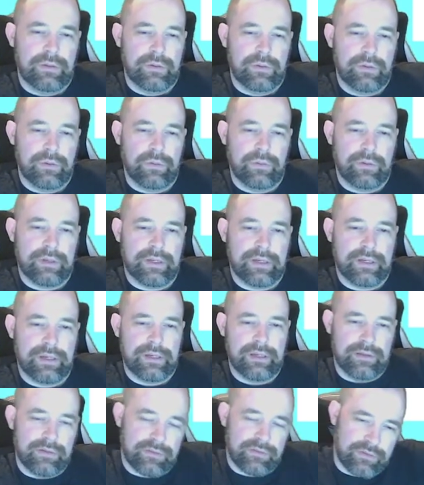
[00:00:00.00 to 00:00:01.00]

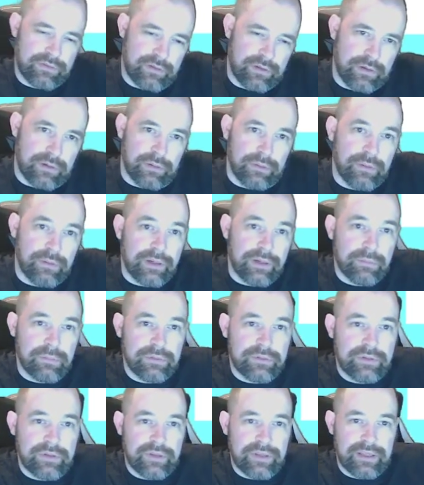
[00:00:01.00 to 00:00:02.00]
Okay, so I
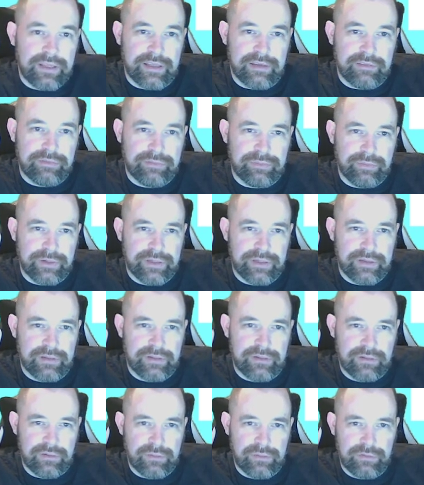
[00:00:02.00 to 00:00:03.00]
wonder if we
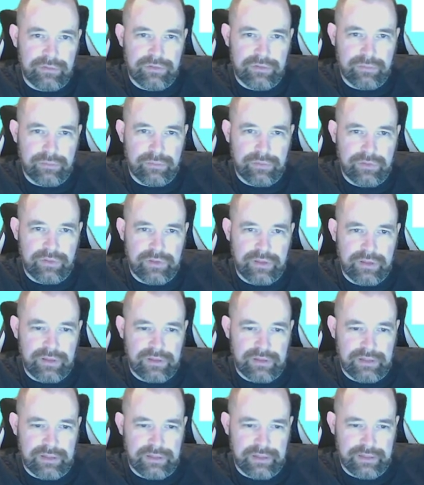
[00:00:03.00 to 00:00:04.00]
can do something
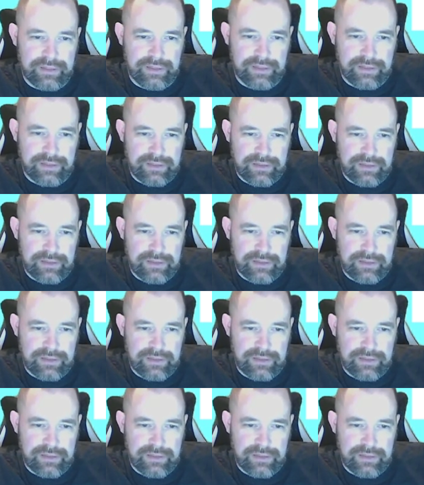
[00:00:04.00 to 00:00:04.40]
like